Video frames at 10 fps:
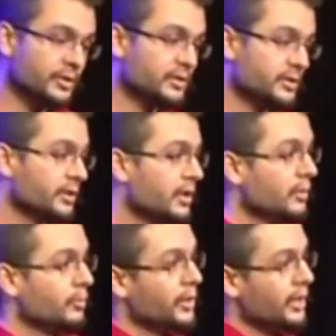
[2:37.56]
this
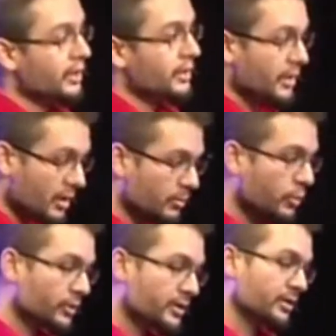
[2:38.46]
by
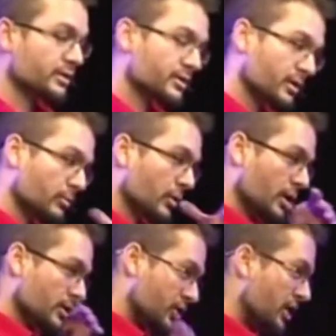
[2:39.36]
importing
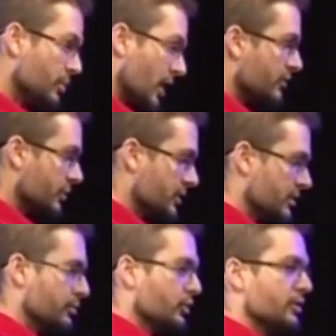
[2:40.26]
some cheap government
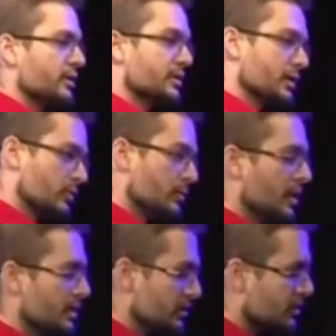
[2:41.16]
employees that were
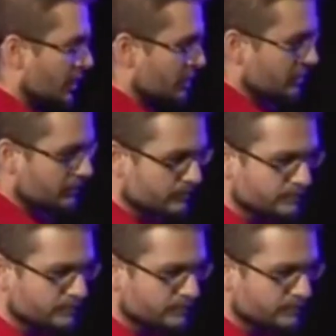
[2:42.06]
made in China.